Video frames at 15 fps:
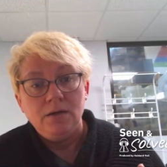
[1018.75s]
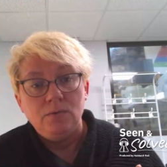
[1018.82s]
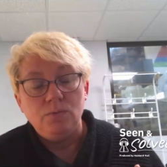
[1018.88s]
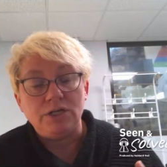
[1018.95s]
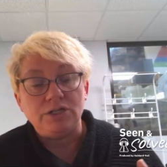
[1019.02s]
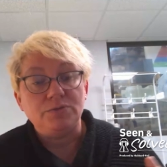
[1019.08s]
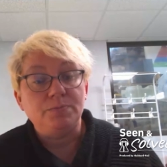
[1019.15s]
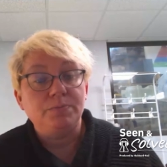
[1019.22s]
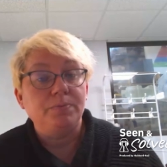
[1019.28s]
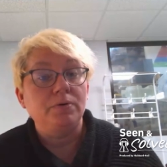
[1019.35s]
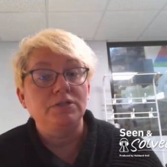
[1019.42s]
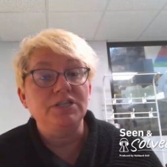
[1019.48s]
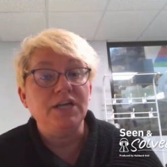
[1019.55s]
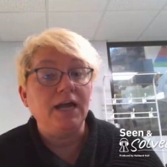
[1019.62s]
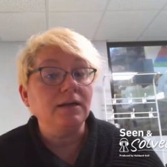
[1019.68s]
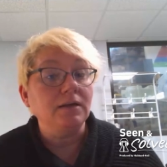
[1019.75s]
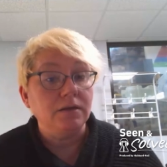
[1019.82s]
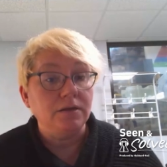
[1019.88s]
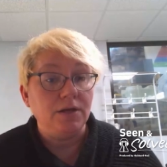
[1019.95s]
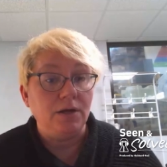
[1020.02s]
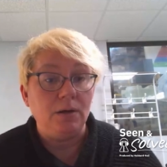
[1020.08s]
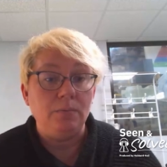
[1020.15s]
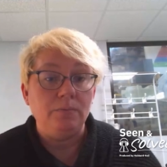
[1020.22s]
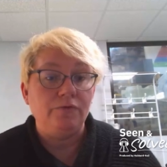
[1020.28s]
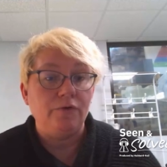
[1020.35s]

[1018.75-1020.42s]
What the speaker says: which protects them